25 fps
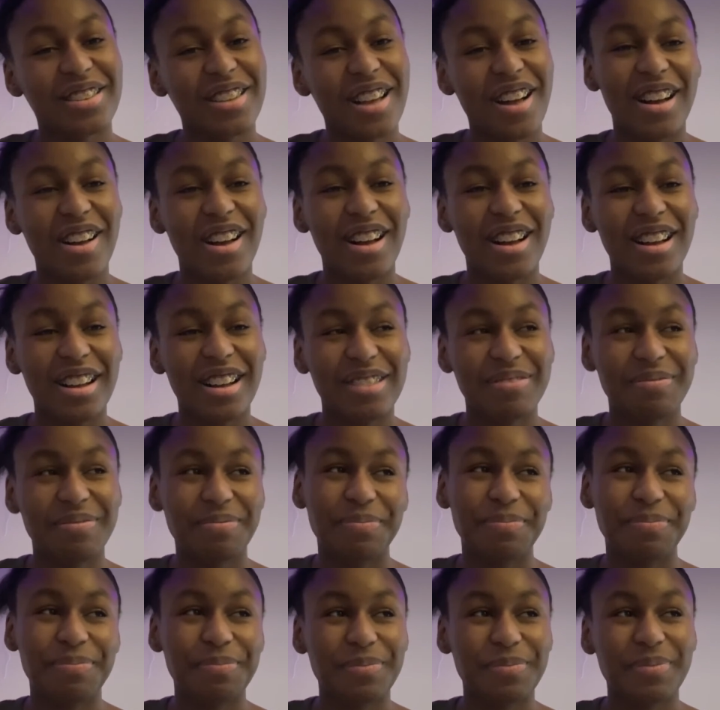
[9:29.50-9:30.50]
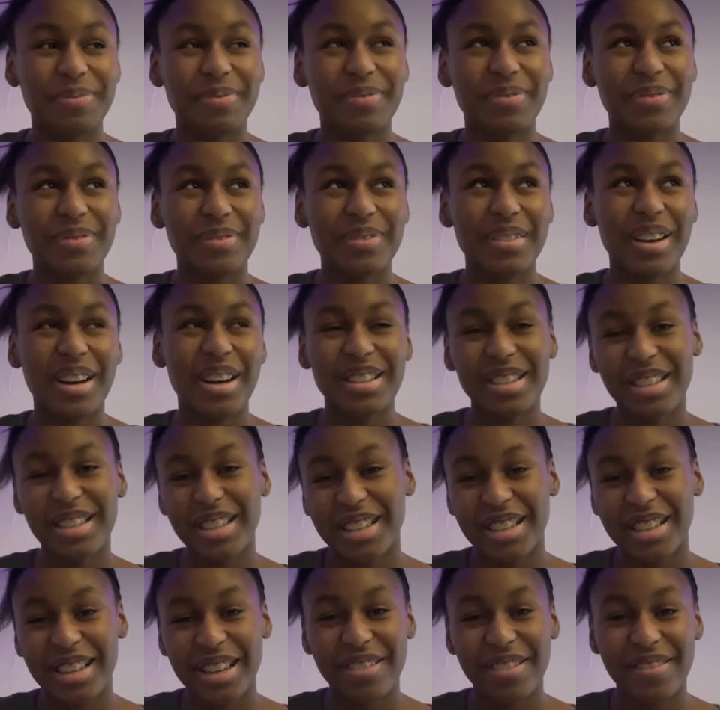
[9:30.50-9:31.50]
oddly
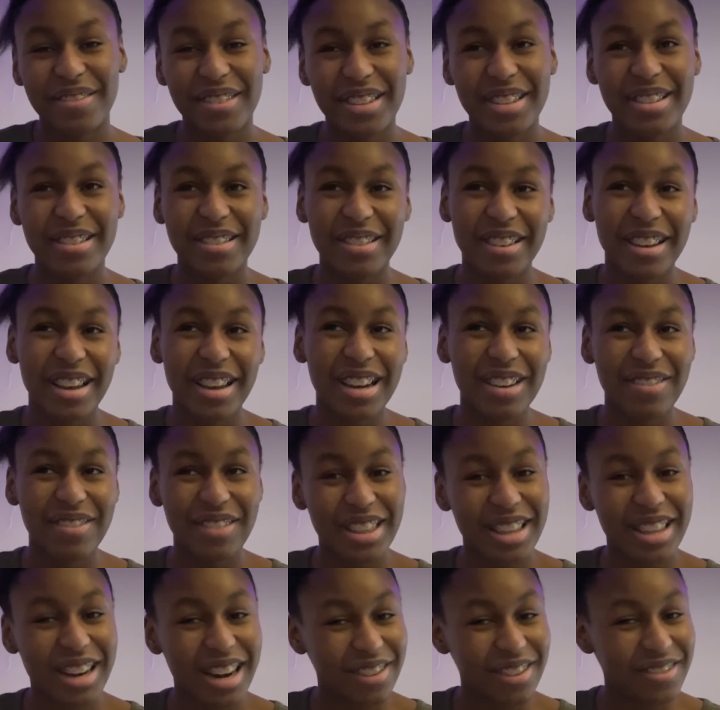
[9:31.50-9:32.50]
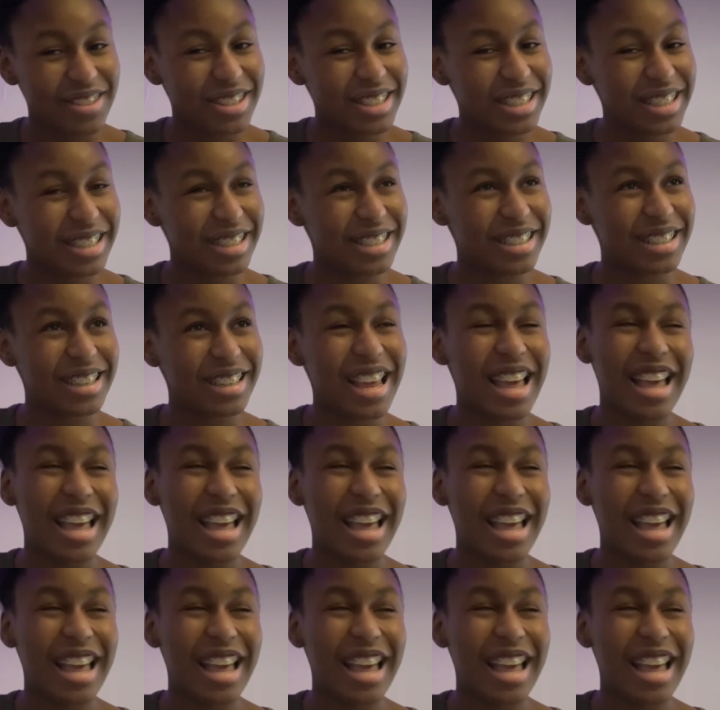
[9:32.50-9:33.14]
enough, these are all anime that I've seen.